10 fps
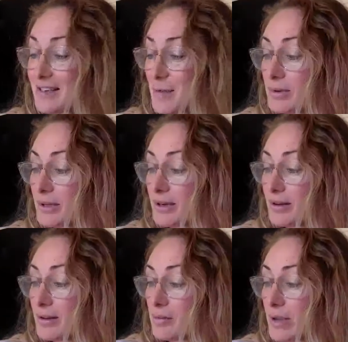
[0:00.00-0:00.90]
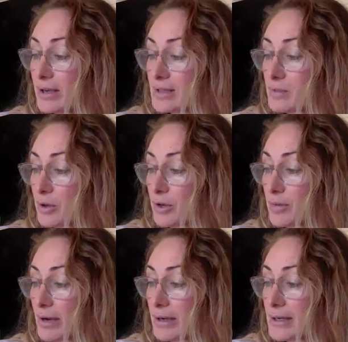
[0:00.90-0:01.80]
couple in that Bex spoke
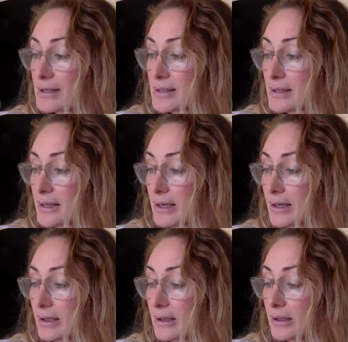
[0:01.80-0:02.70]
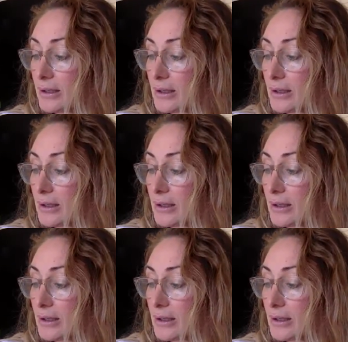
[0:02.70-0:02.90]
about yesterday